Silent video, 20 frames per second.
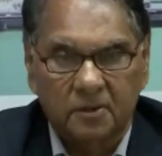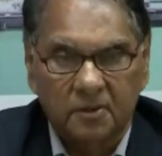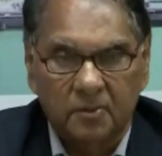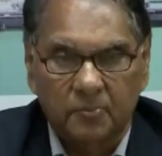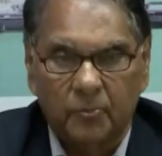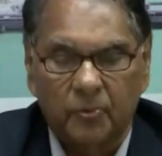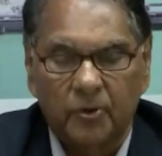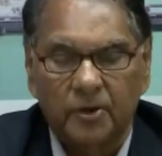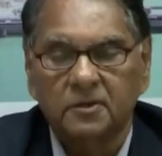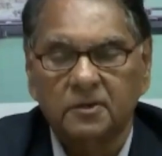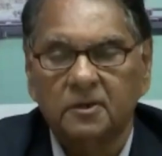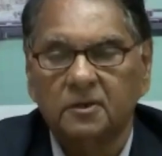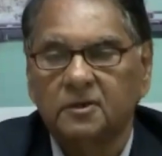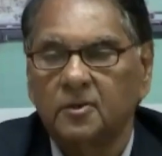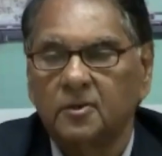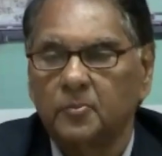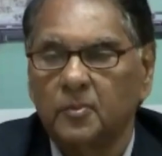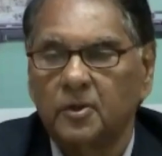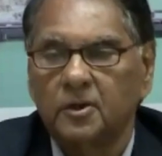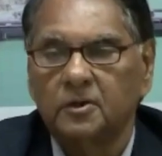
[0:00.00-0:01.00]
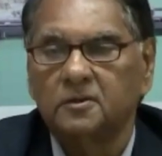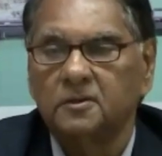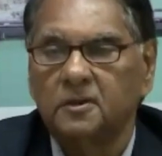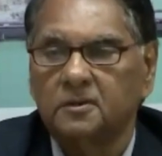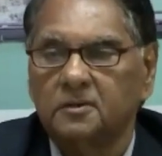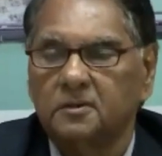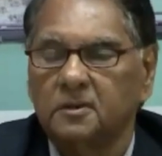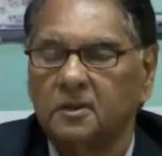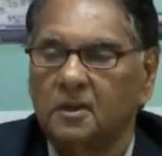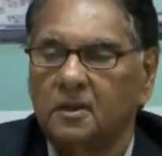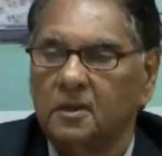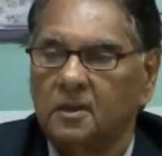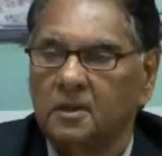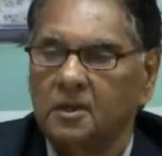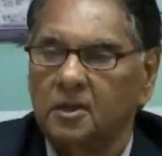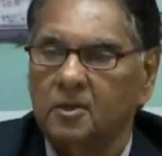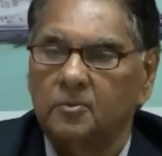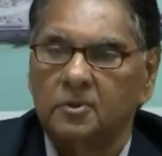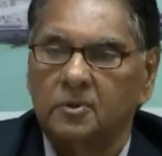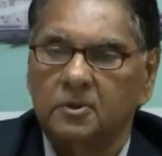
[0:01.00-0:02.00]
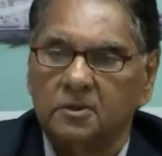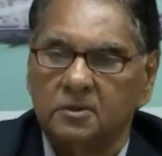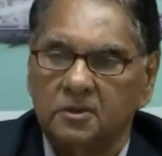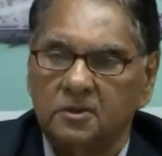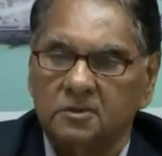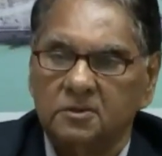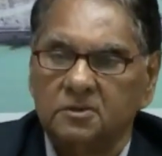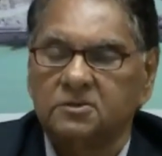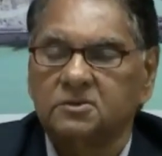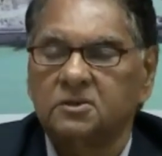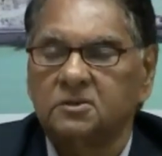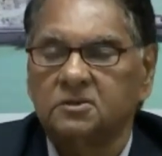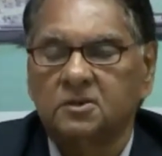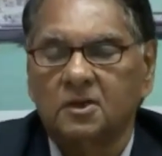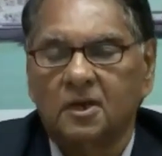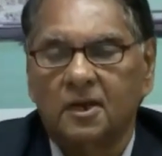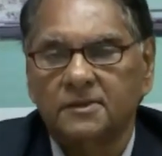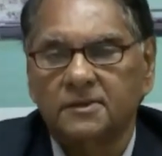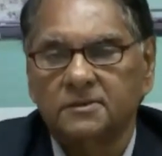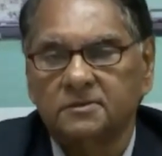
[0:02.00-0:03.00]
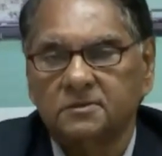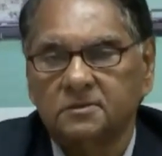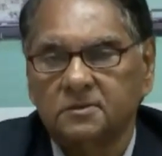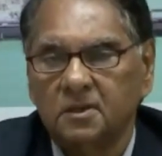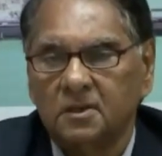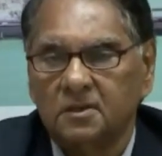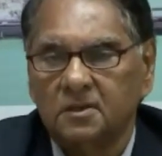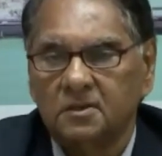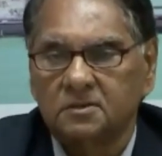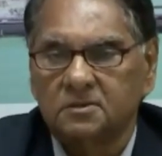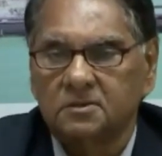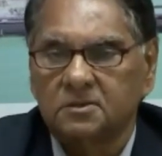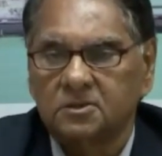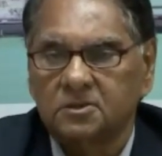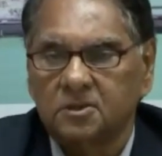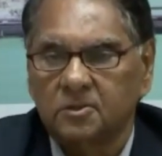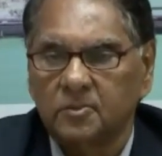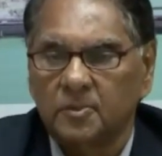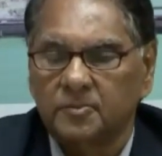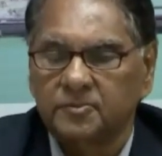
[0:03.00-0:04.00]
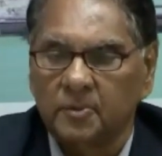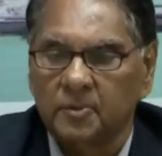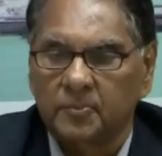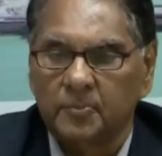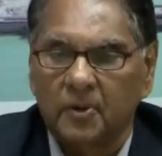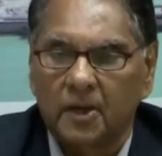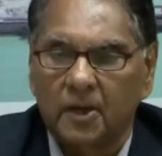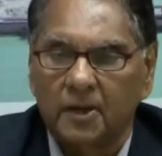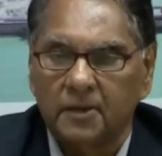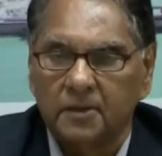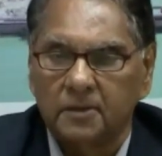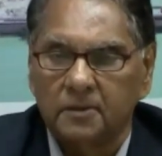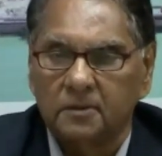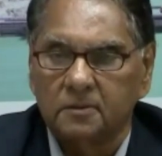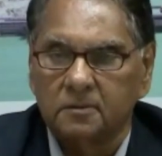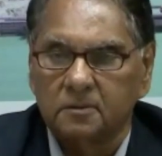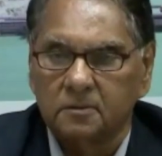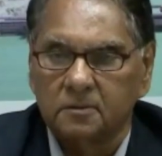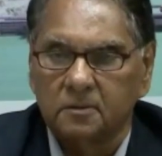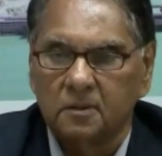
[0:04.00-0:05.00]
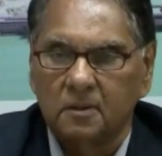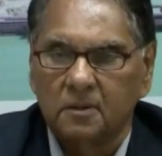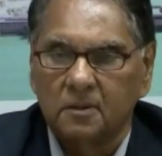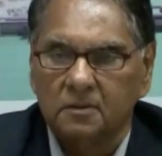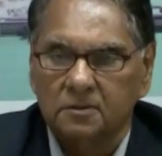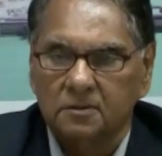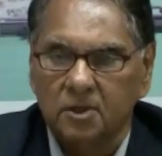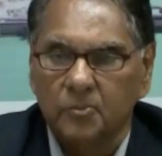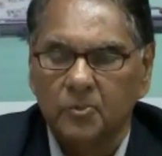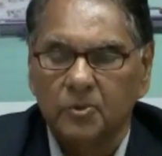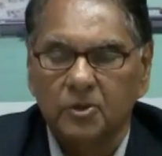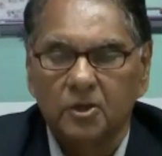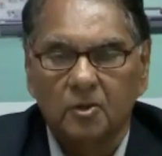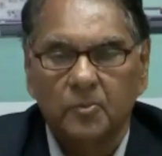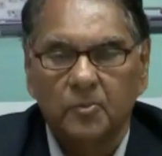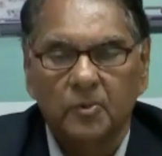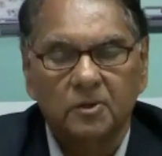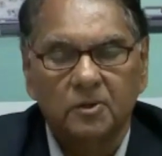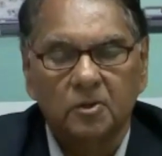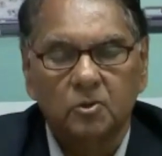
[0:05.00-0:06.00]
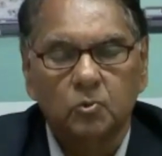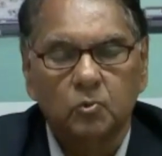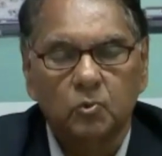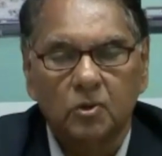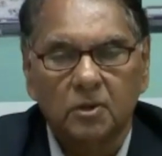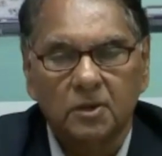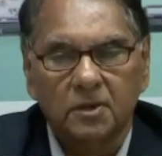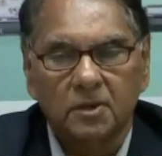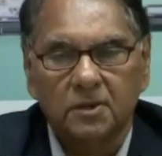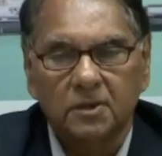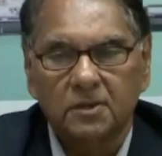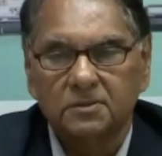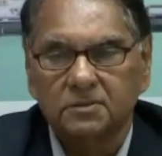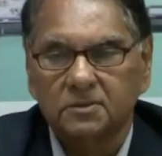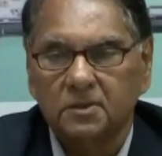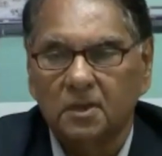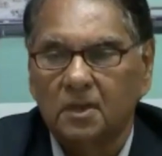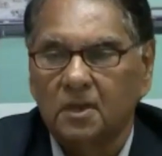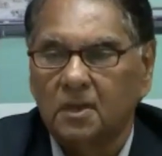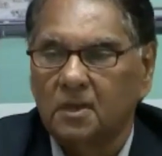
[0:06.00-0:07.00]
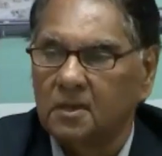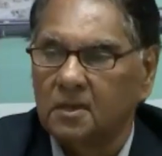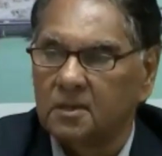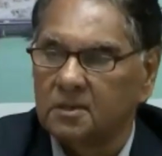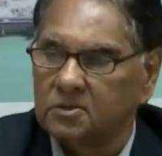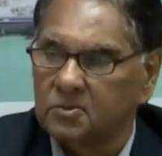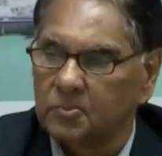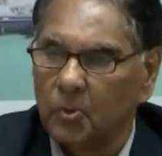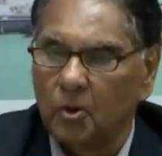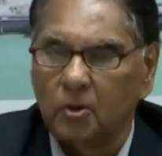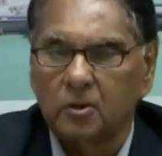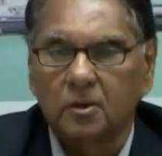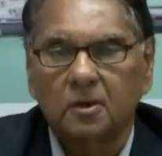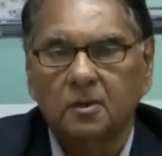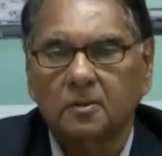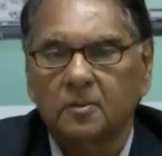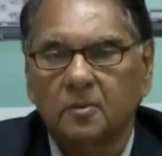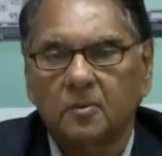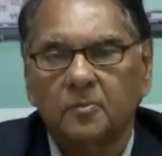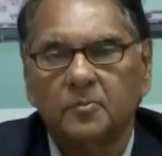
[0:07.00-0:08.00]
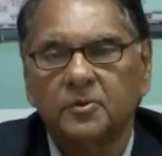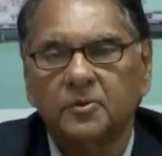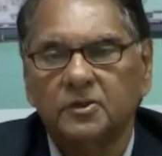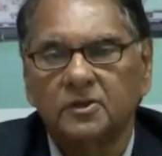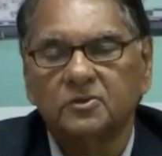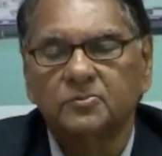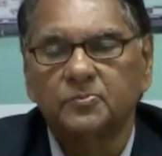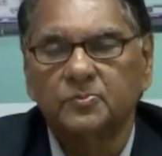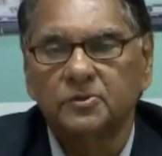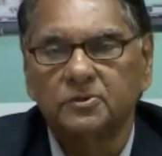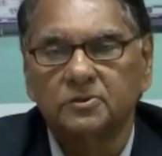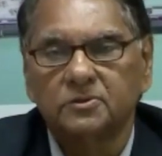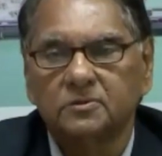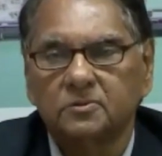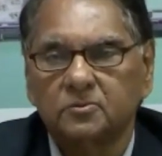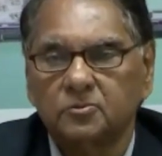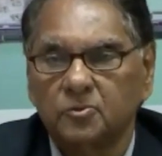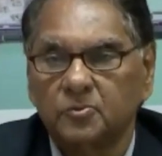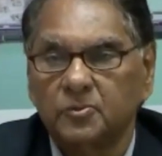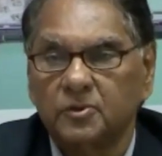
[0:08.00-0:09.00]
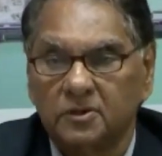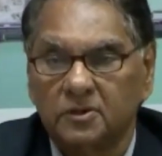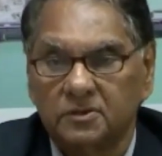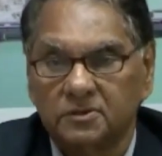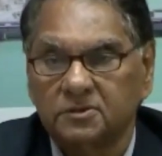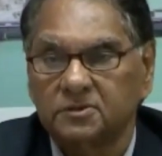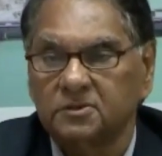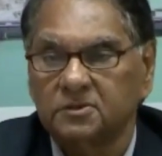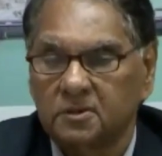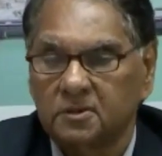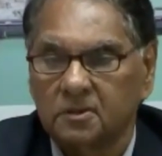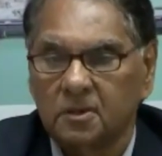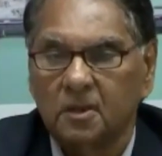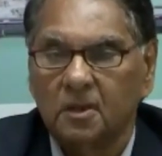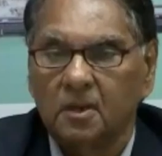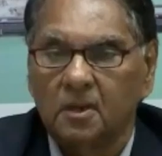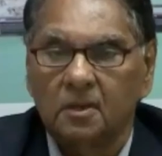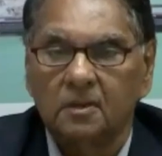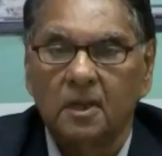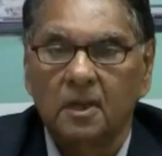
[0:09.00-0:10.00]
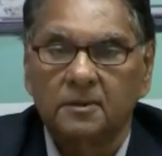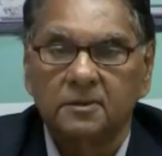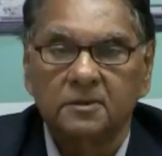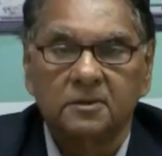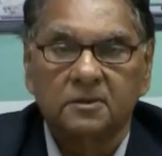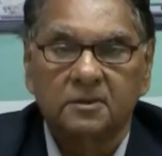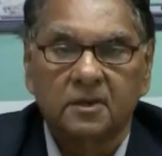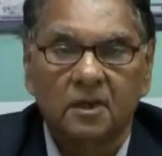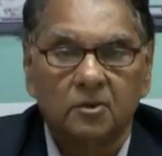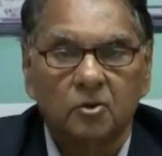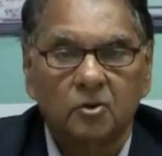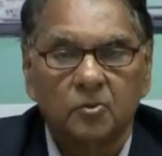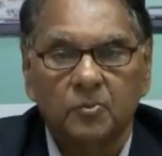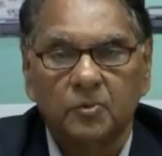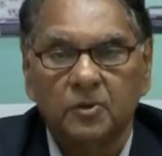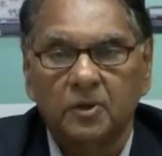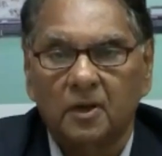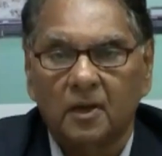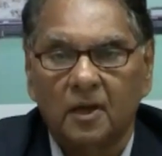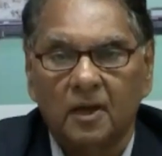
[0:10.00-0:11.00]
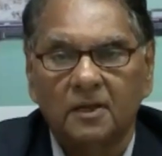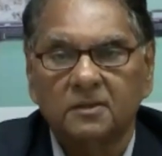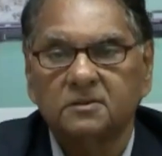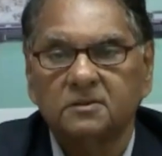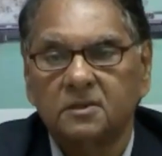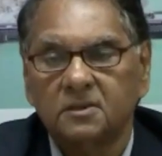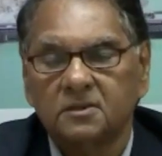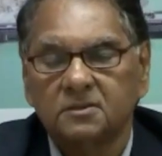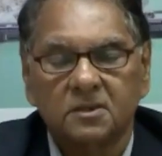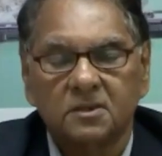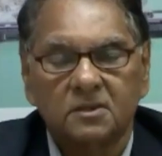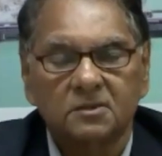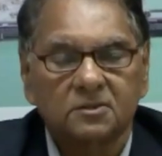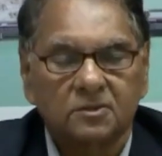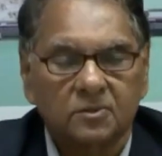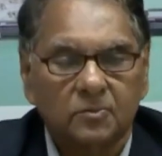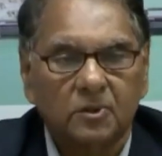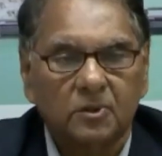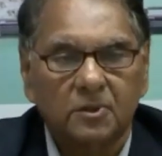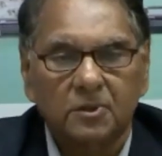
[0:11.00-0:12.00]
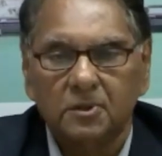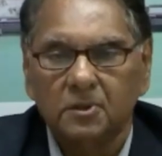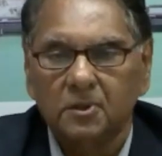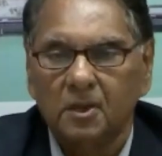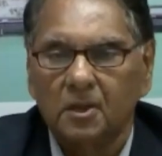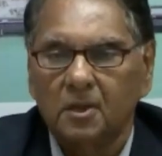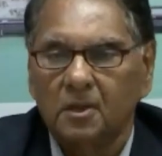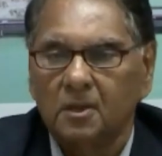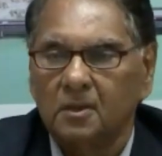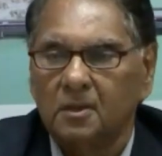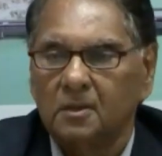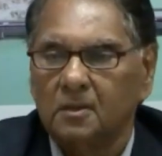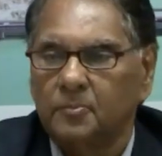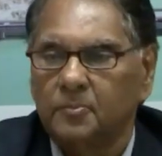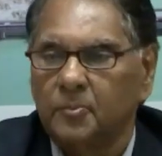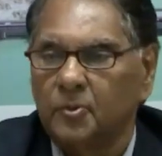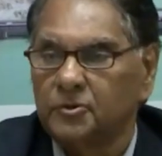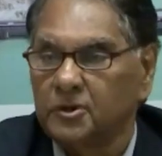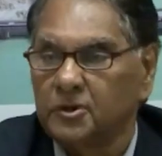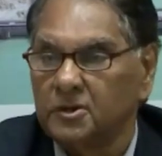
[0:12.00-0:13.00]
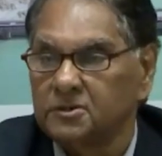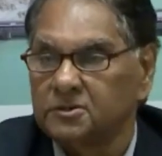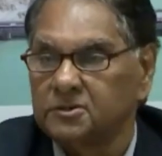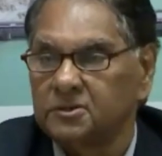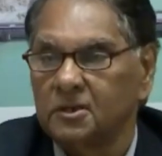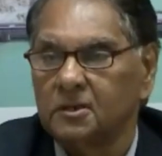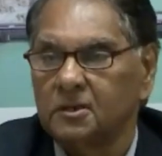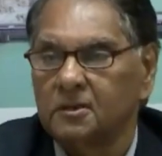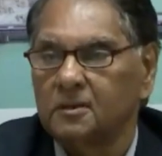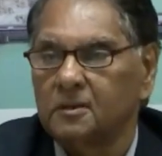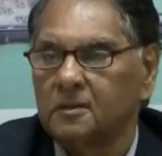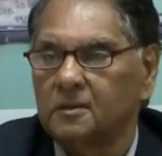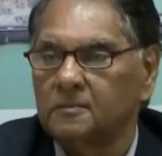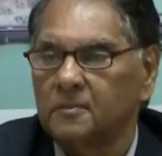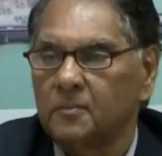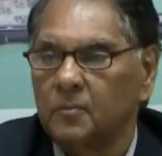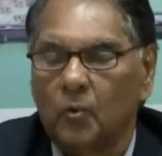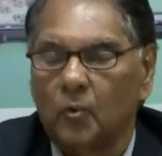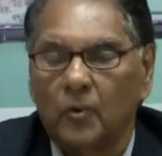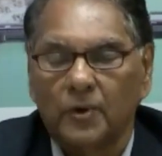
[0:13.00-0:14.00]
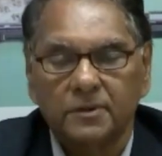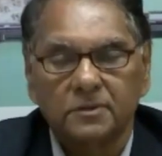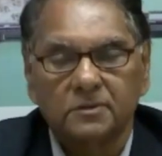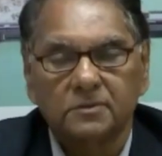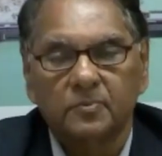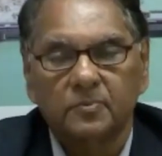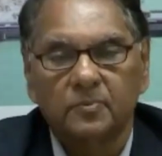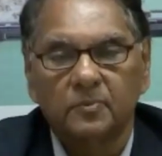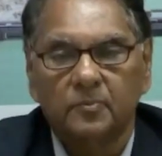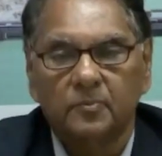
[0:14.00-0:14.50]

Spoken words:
And the point that I made, that even in the decentralized system of supply in semi-urban and rural areas, the smaller PSPs would be considered, that it cannot be as extensively potential-wise